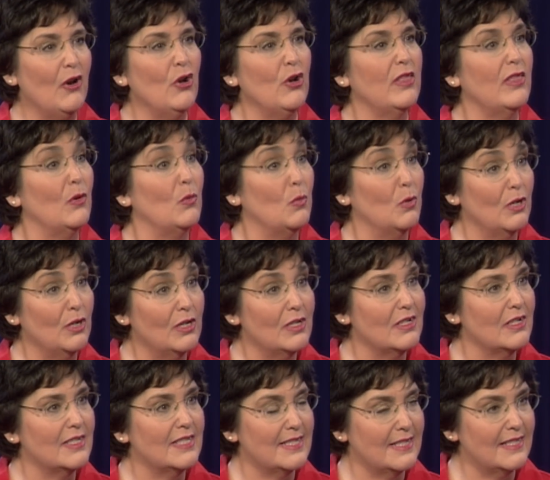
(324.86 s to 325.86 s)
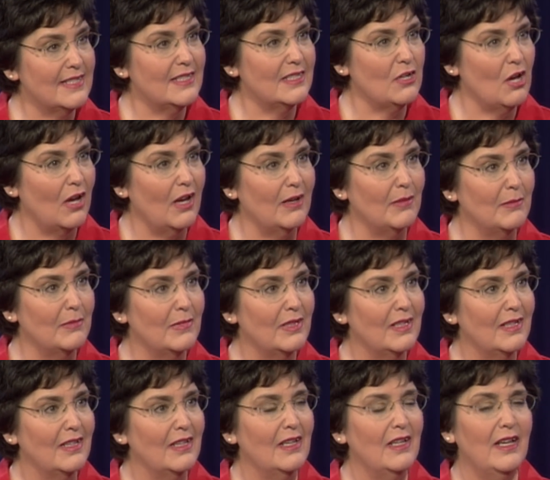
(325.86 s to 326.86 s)
I heard the words this time.
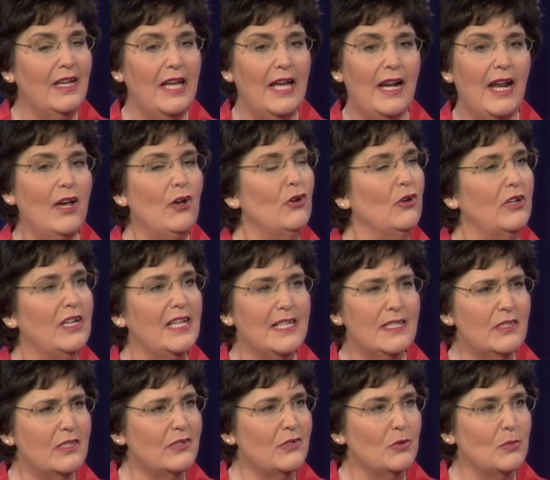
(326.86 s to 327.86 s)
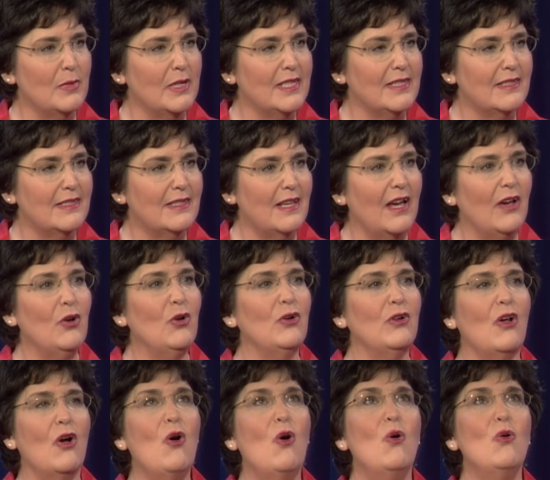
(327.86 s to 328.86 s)
And I heard instruments. I
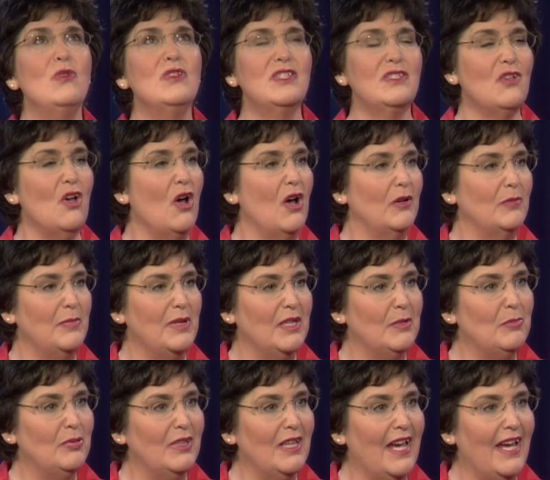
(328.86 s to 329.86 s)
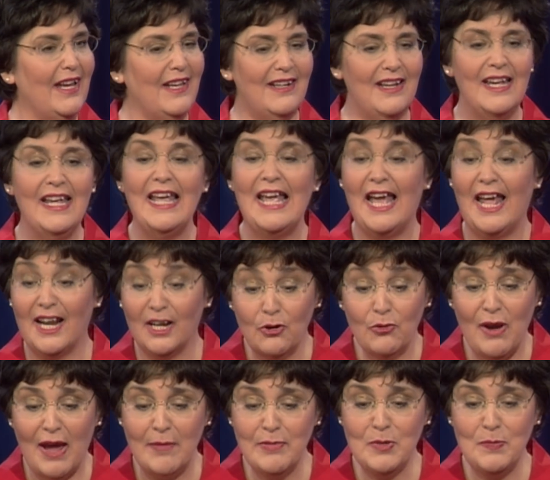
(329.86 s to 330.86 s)
heard a whole song being played. And I
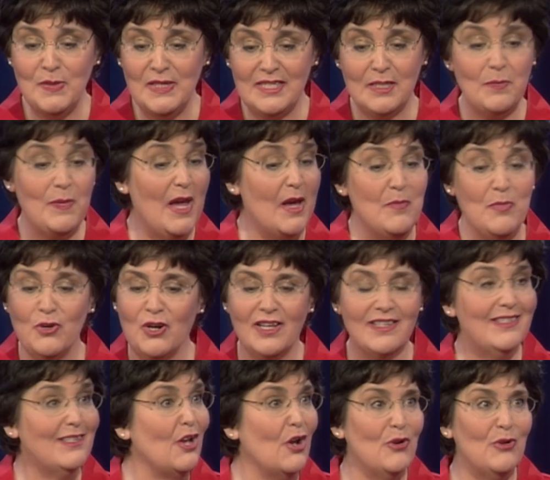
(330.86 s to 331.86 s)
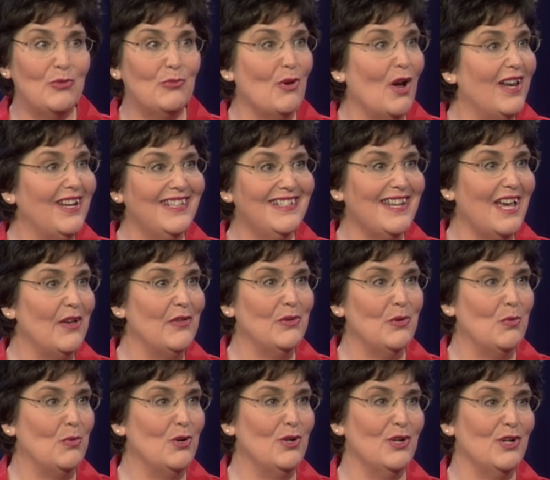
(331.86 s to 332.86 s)
grabbed a piece of paper and I started writing down
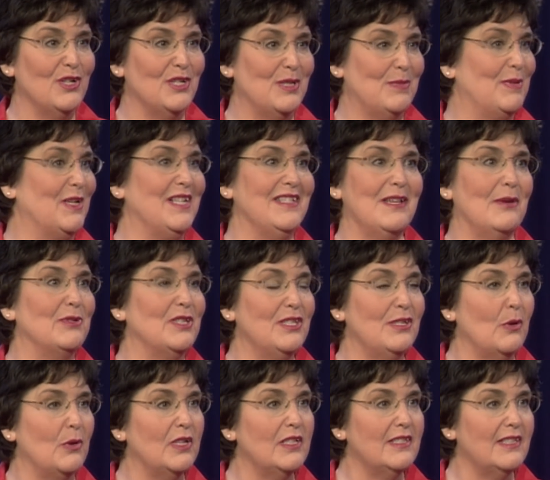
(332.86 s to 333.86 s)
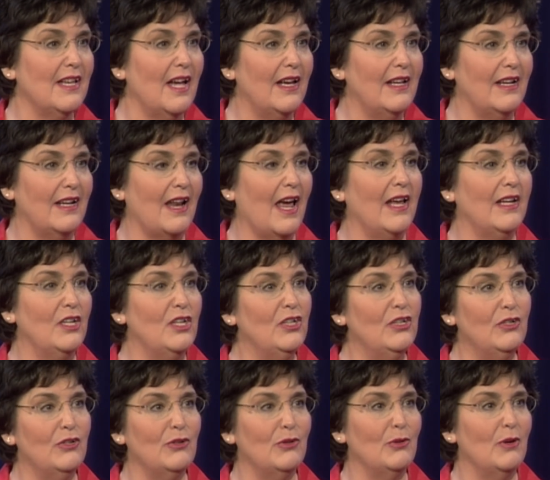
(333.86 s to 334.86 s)
the words because I was so excited. I
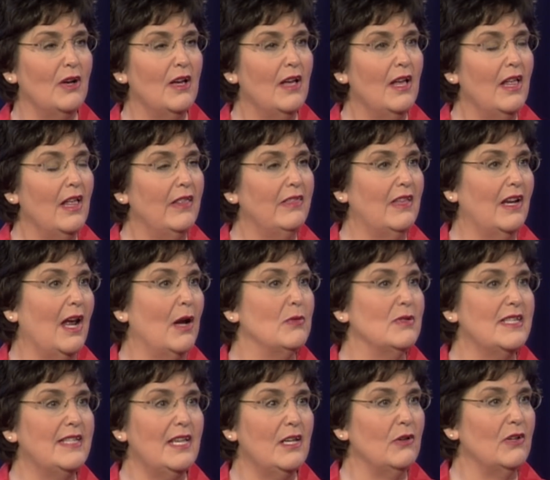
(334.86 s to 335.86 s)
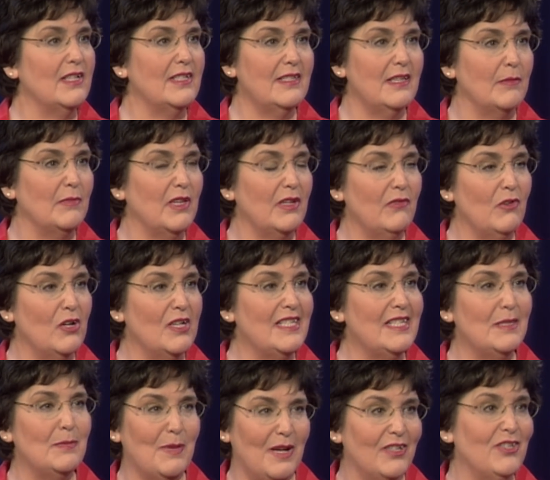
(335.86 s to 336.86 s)
knew that I was hearing something very
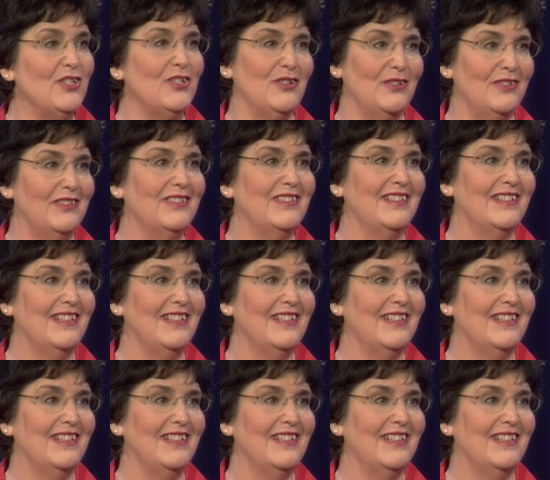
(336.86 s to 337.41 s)
special.